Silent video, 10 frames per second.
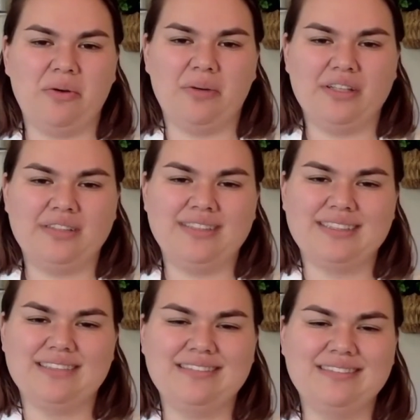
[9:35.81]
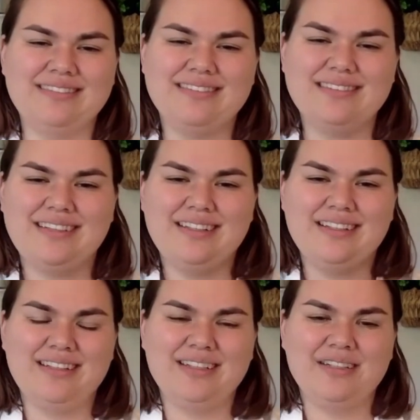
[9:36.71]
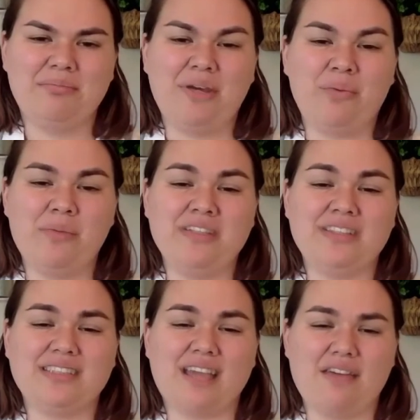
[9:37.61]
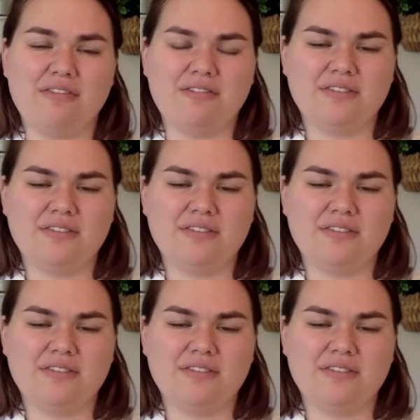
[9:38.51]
words. May we be safe.